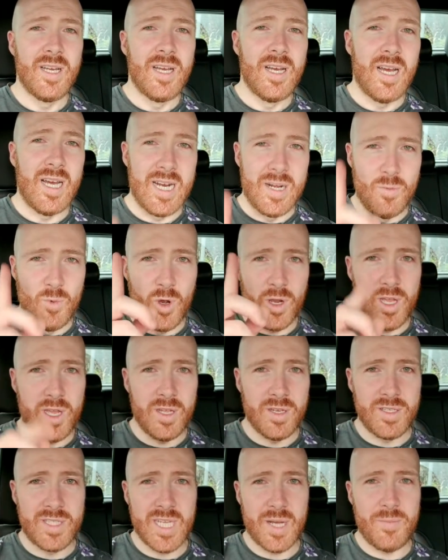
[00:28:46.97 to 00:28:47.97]
And I'm working
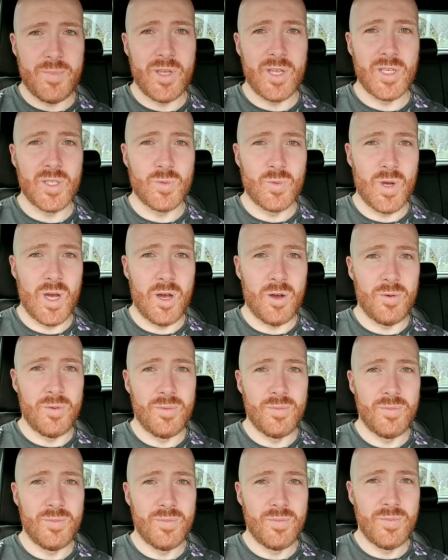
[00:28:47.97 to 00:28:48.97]
on something as well.
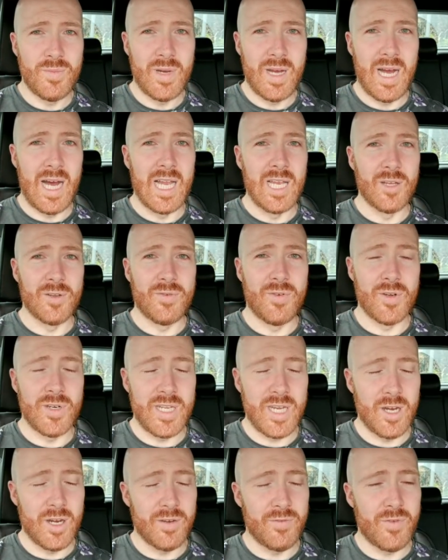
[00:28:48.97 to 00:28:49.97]
I look forward to
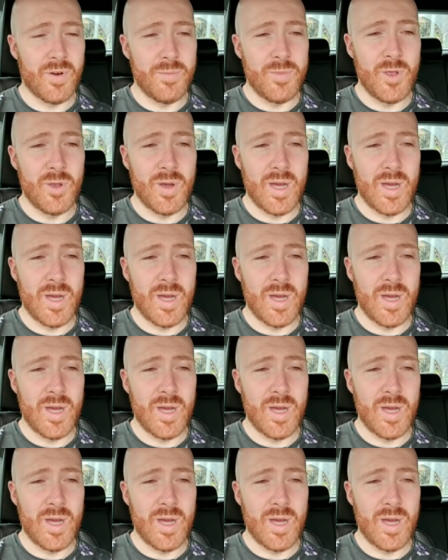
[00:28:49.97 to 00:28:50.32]
hearing from you.